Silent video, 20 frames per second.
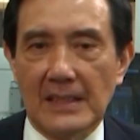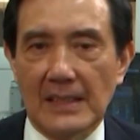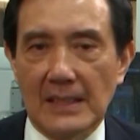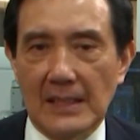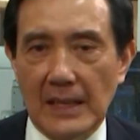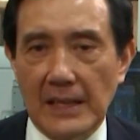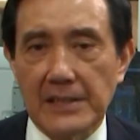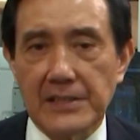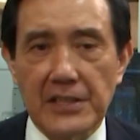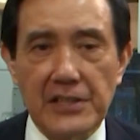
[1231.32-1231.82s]

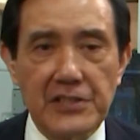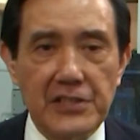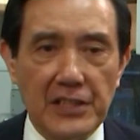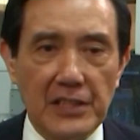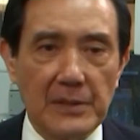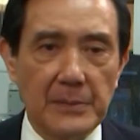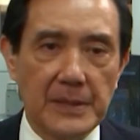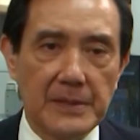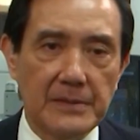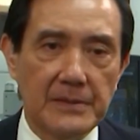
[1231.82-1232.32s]
Ladies and
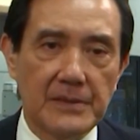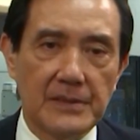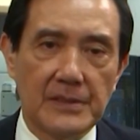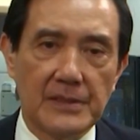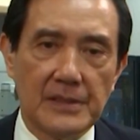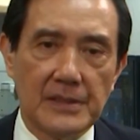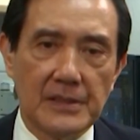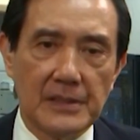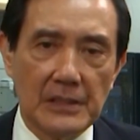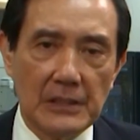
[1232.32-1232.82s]
gentlemen,
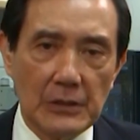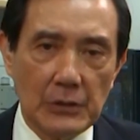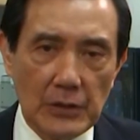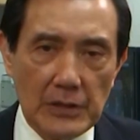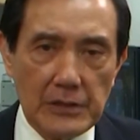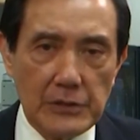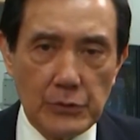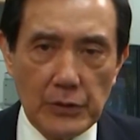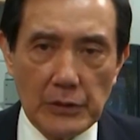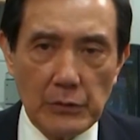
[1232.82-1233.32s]

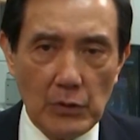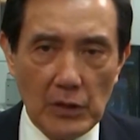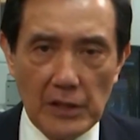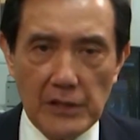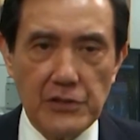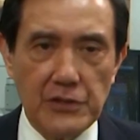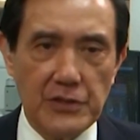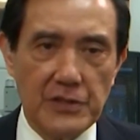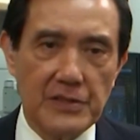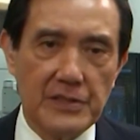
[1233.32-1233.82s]
cross-strait
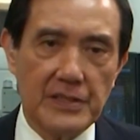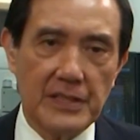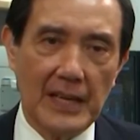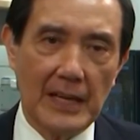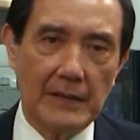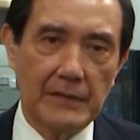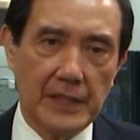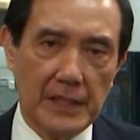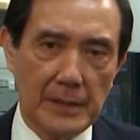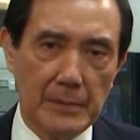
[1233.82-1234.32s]
relations
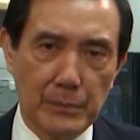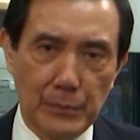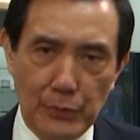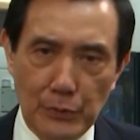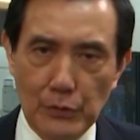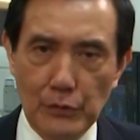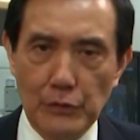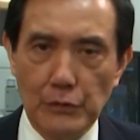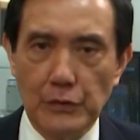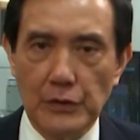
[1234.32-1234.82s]
have
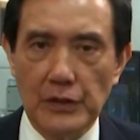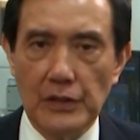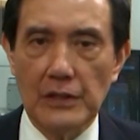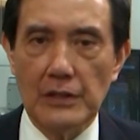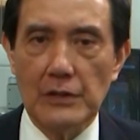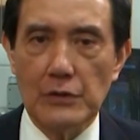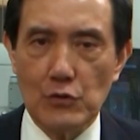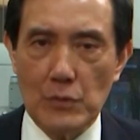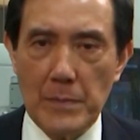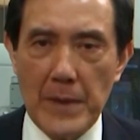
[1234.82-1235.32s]
improved
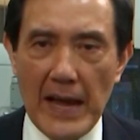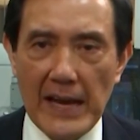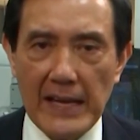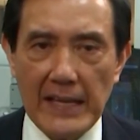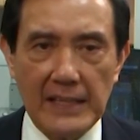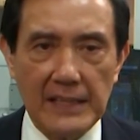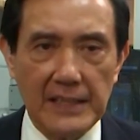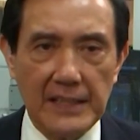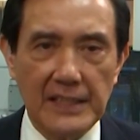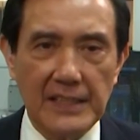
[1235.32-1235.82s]

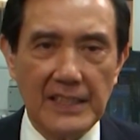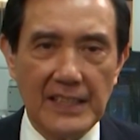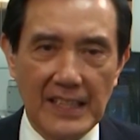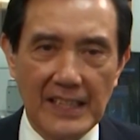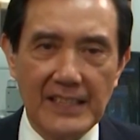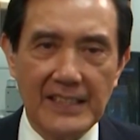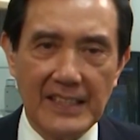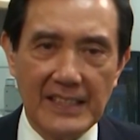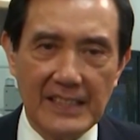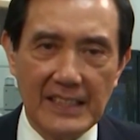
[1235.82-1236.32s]
dramatically
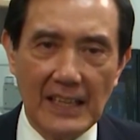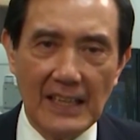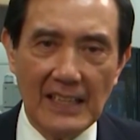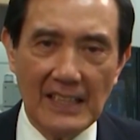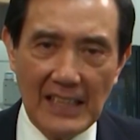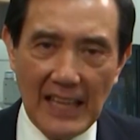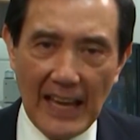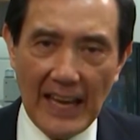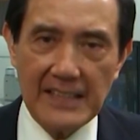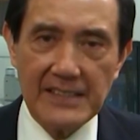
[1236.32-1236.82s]
in the
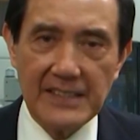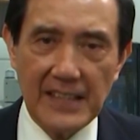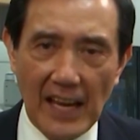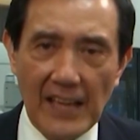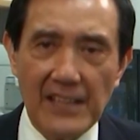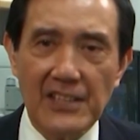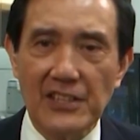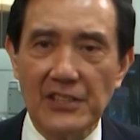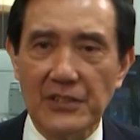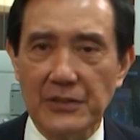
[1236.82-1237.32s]
last 8
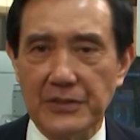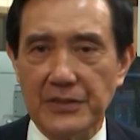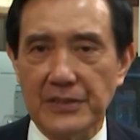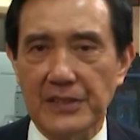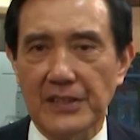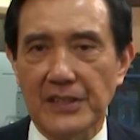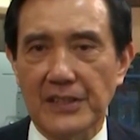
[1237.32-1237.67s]
years,